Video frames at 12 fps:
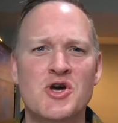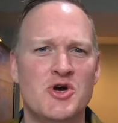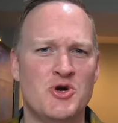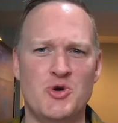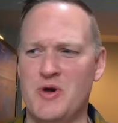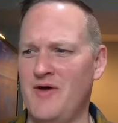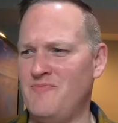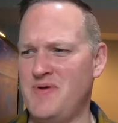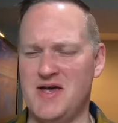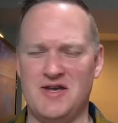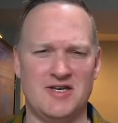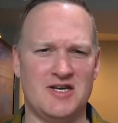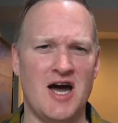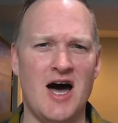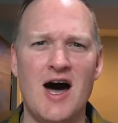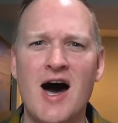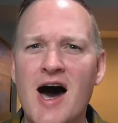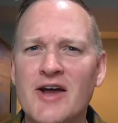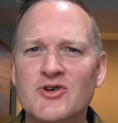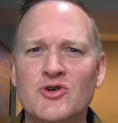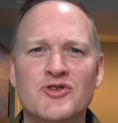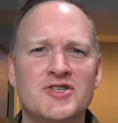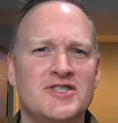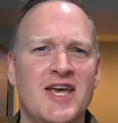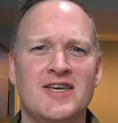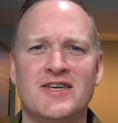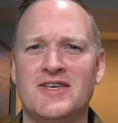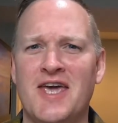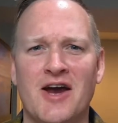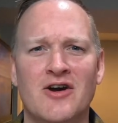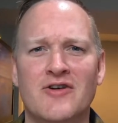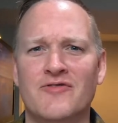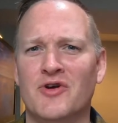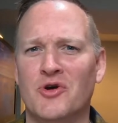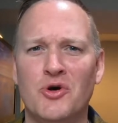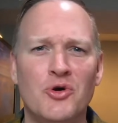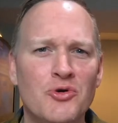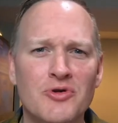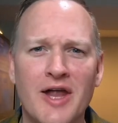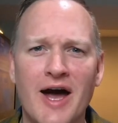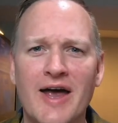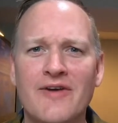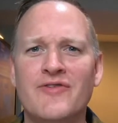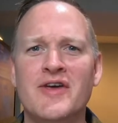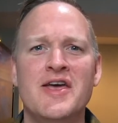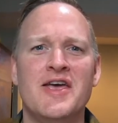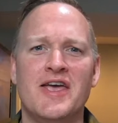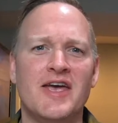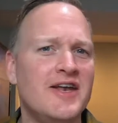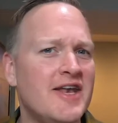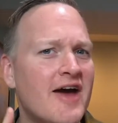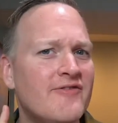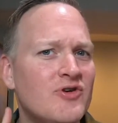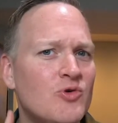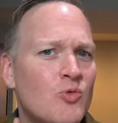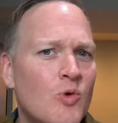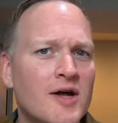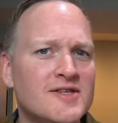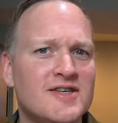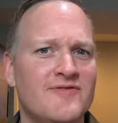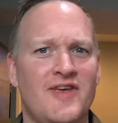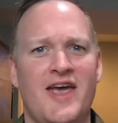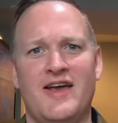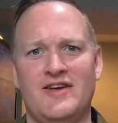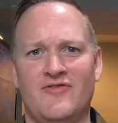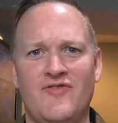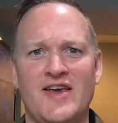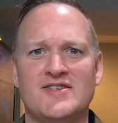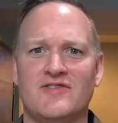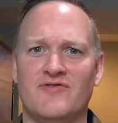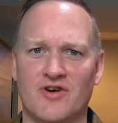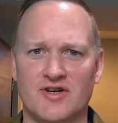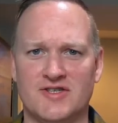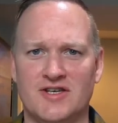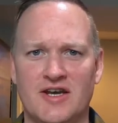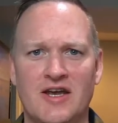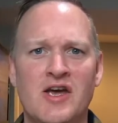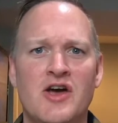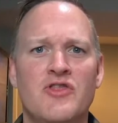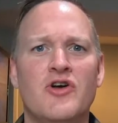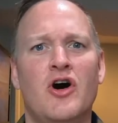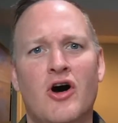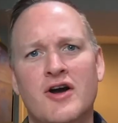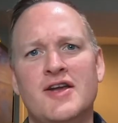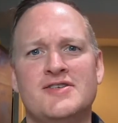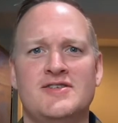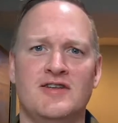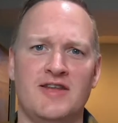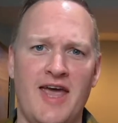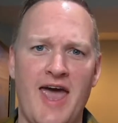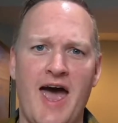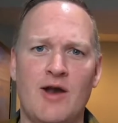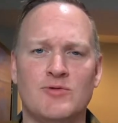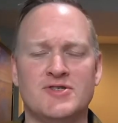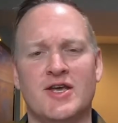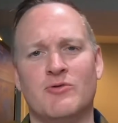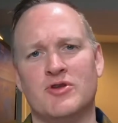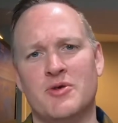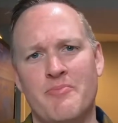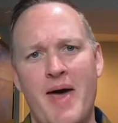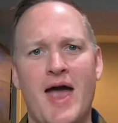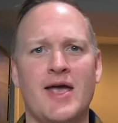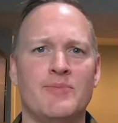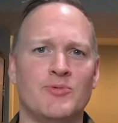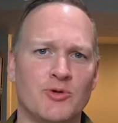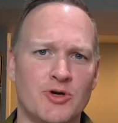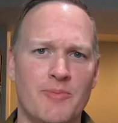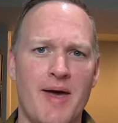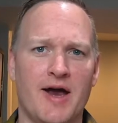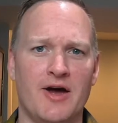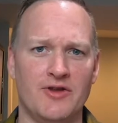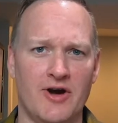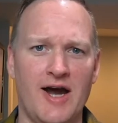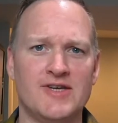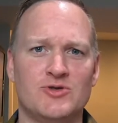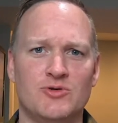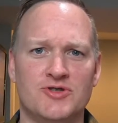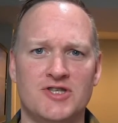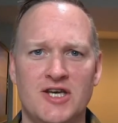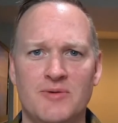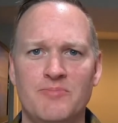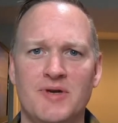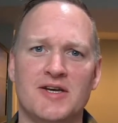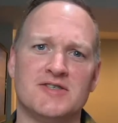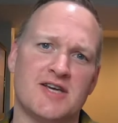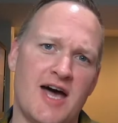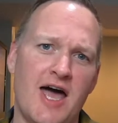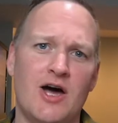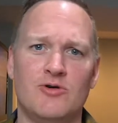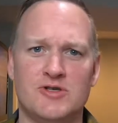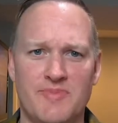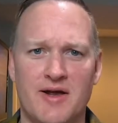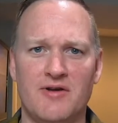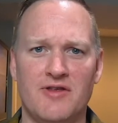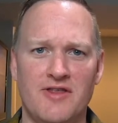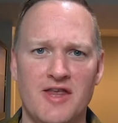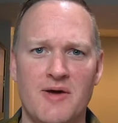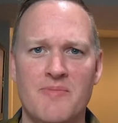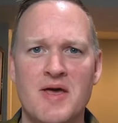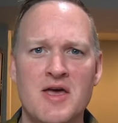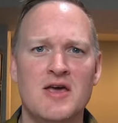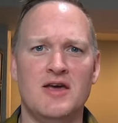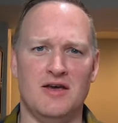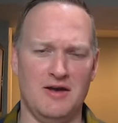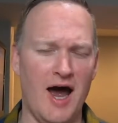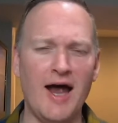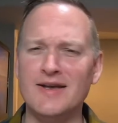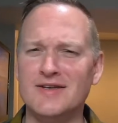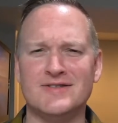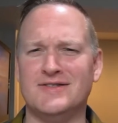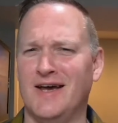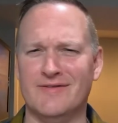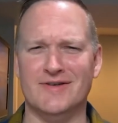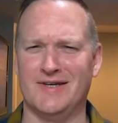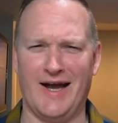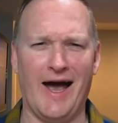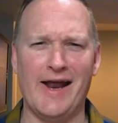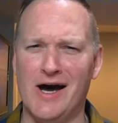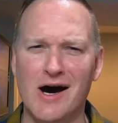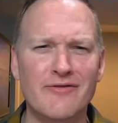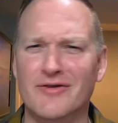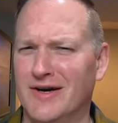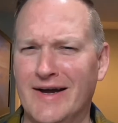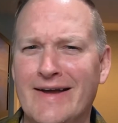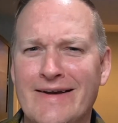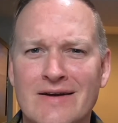who have been coddled and taken care of their whole life, and never once have they had to face adversity. The hardest thing they had was they were the backup quarterback on their high school team because Kyle was better than them, and I just never got over it.